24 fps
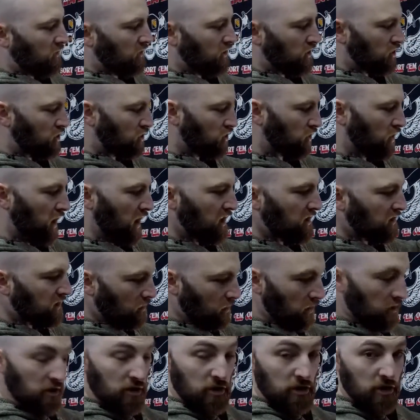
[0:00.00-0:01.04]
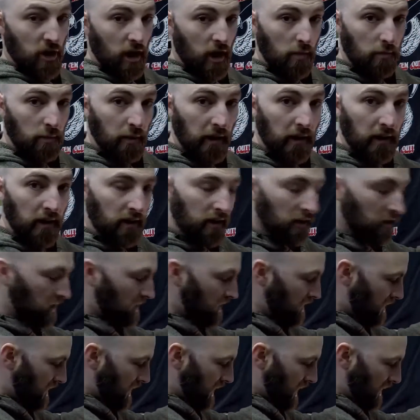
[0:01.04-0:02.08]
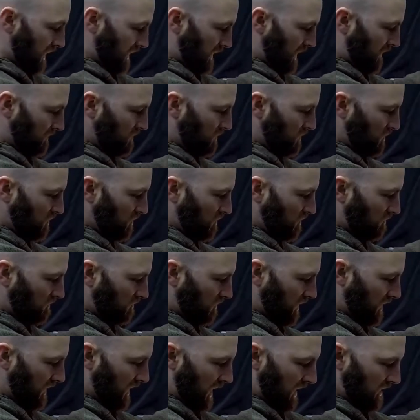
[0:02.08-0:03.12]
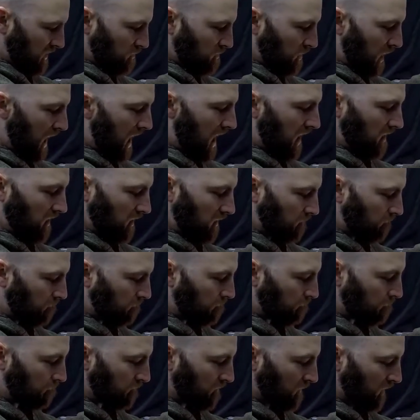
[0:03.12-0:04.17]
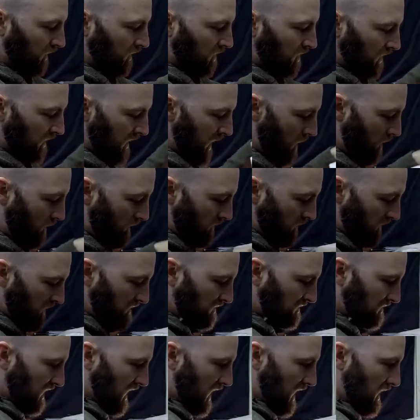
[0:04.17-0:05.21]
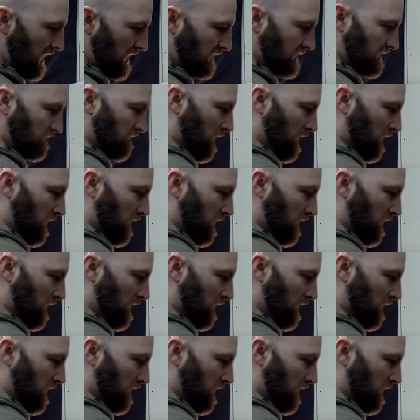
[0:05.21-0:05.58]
to do is trace it with a Sharpie, and it gives you a nice pattern. Now in this case,